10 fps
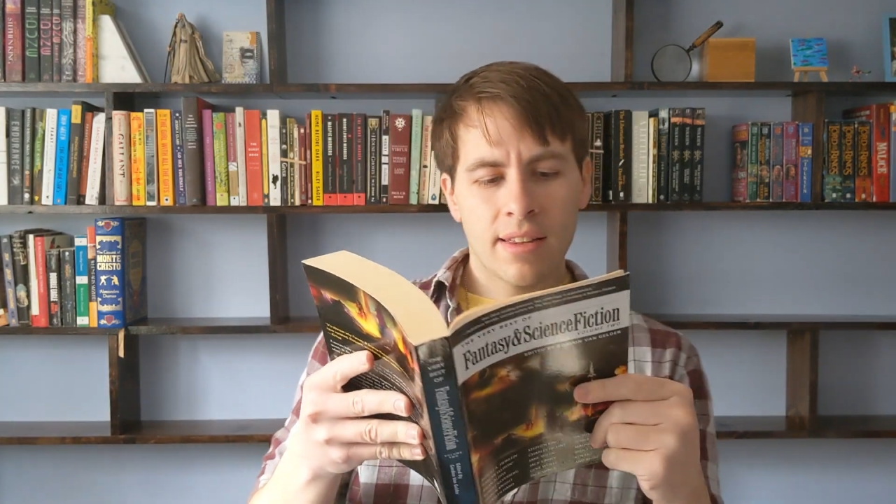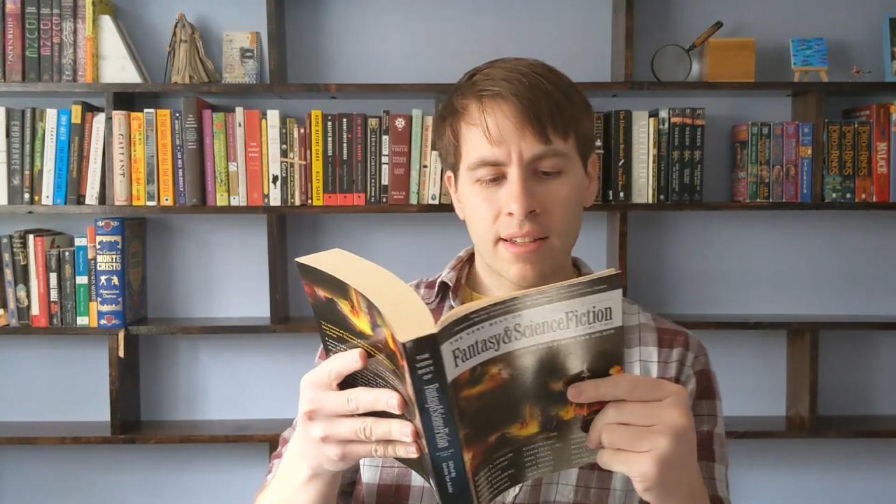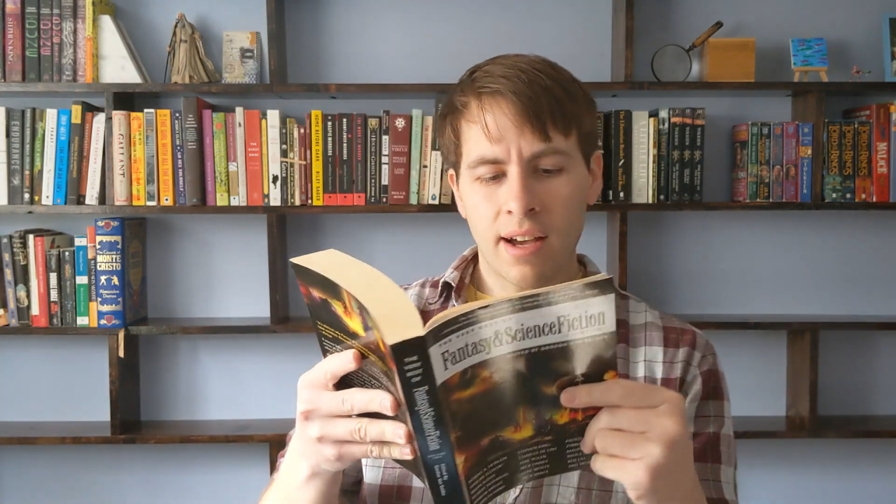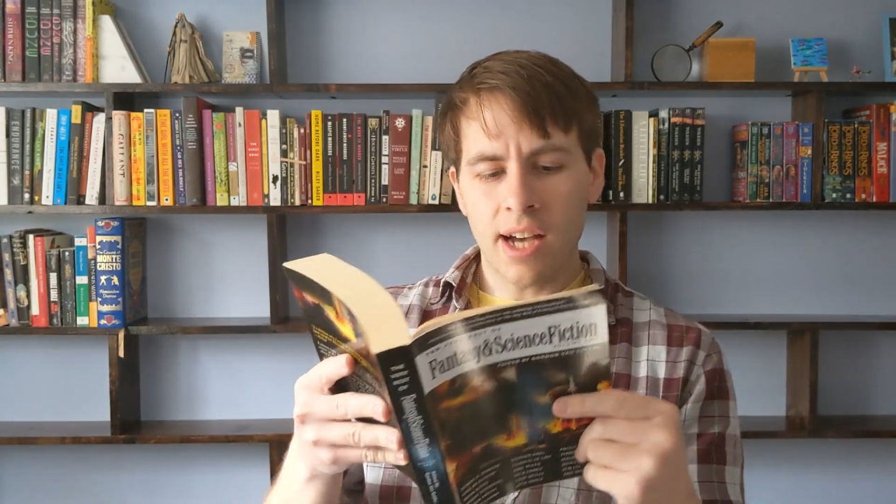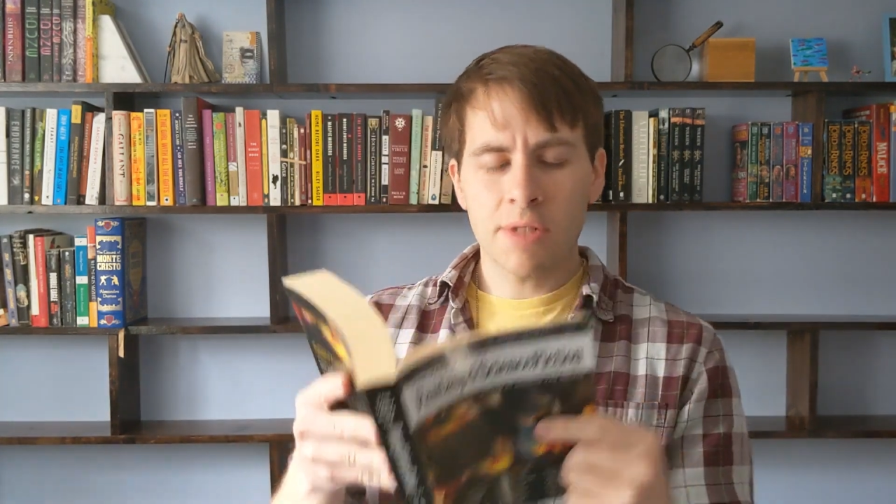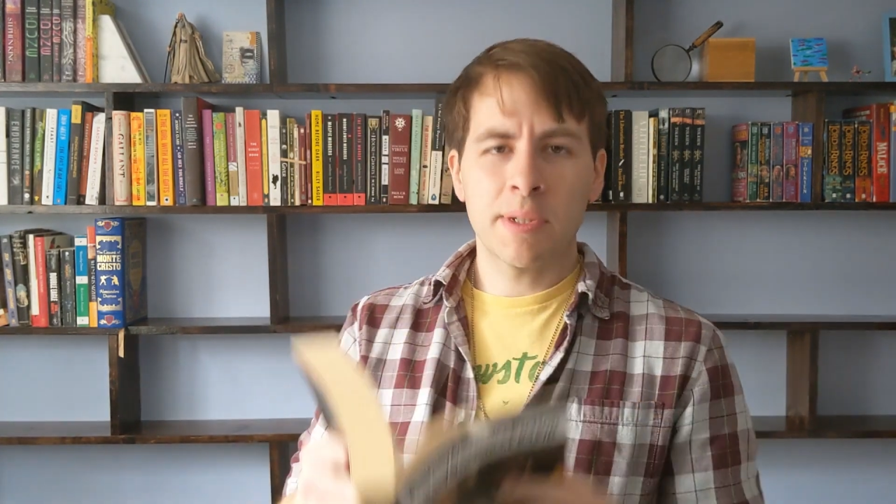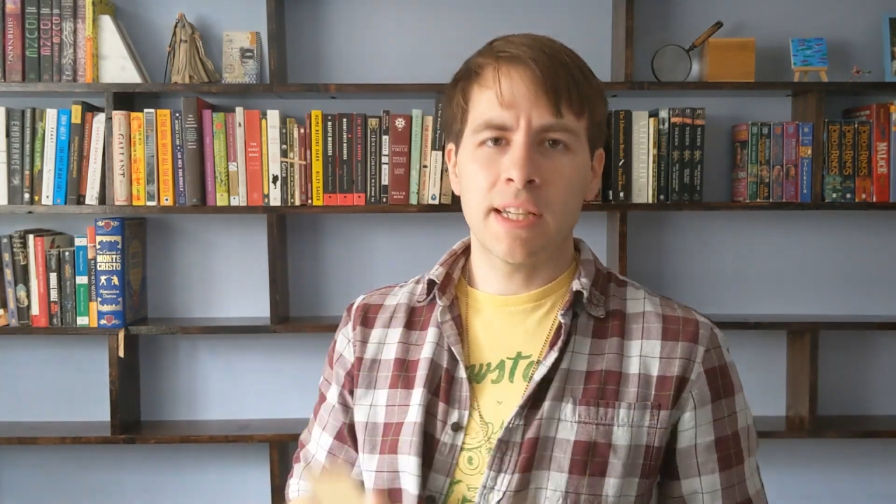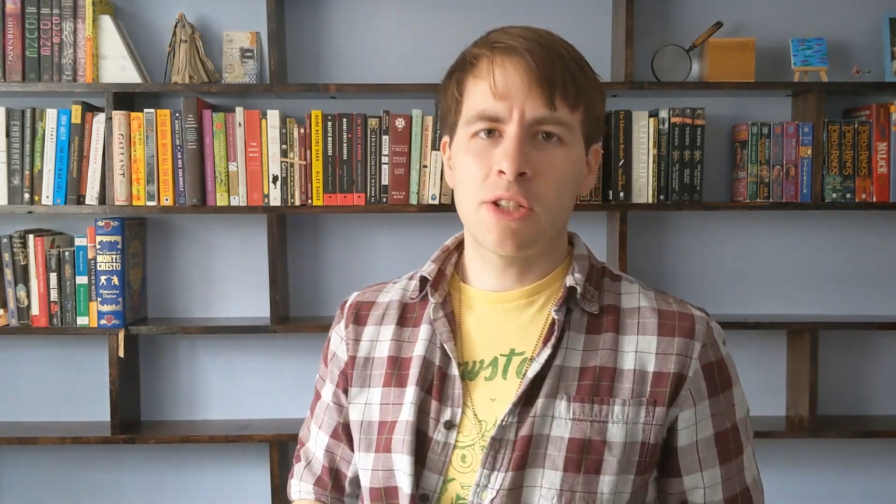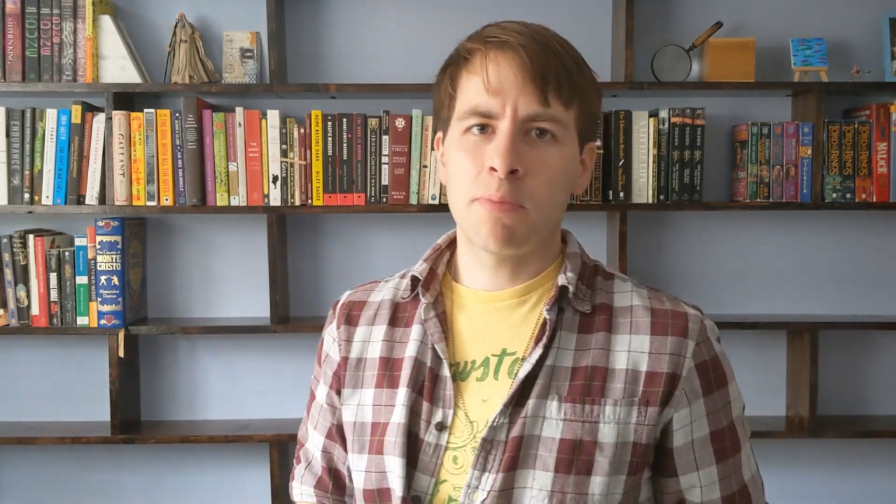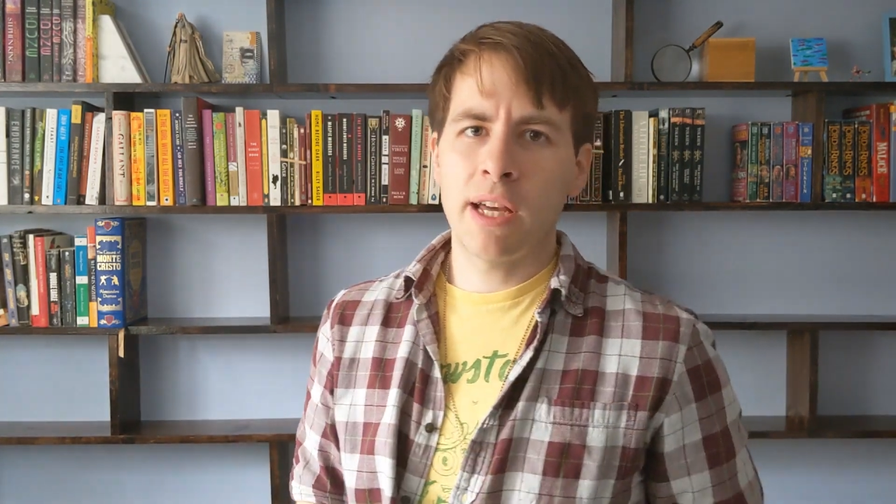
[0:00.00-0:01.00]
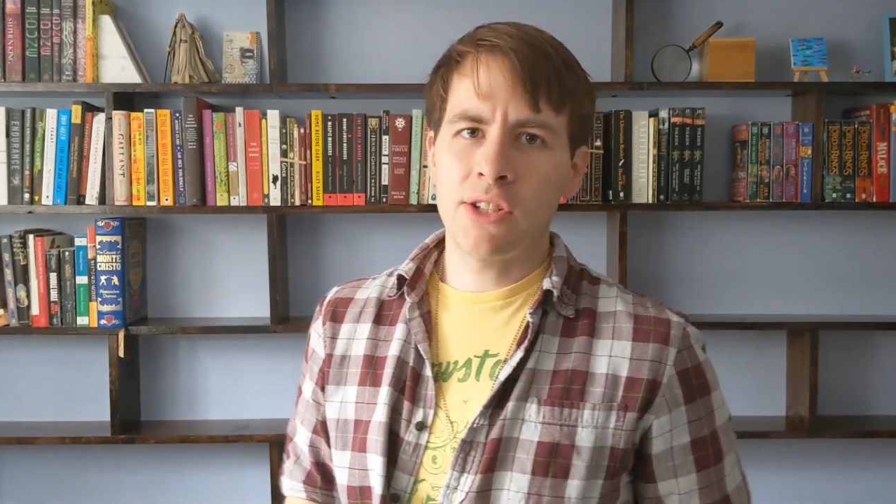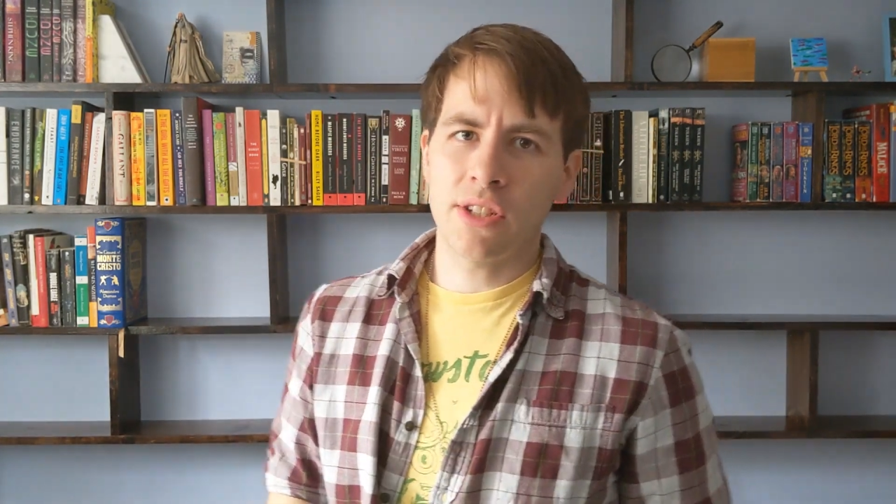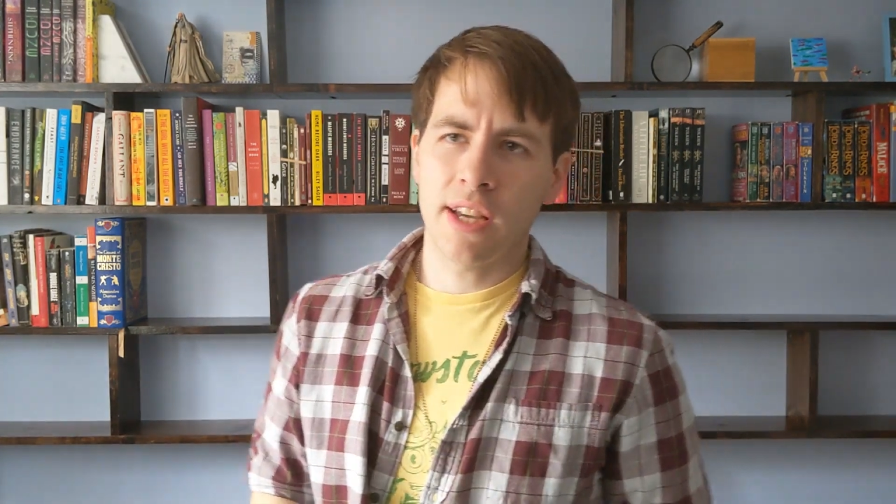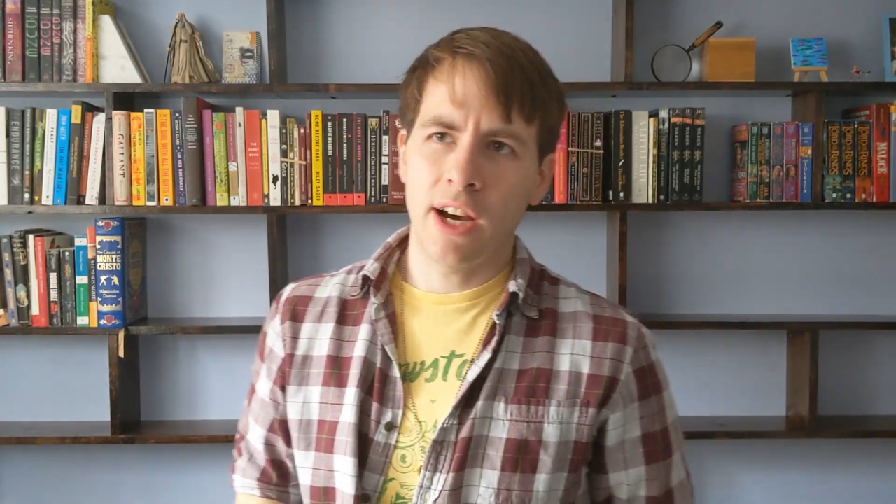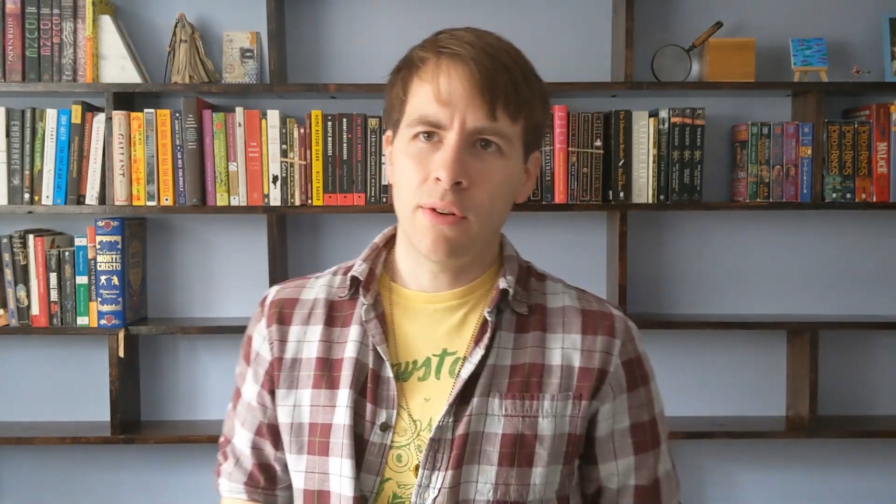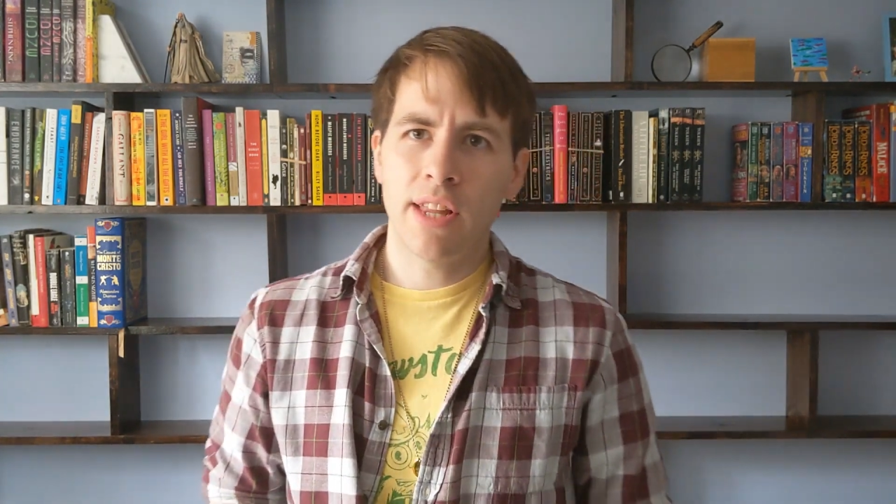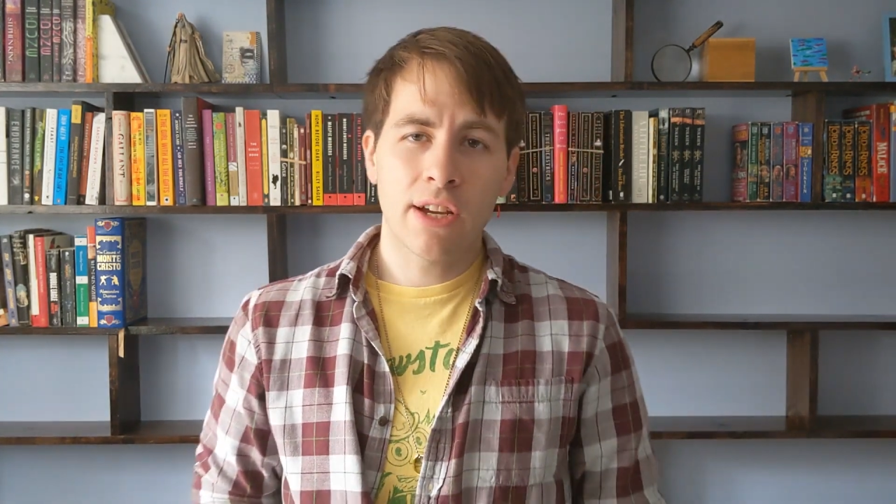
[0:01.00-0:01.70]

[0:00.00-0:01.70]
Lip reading: The Cosmic Expense Account,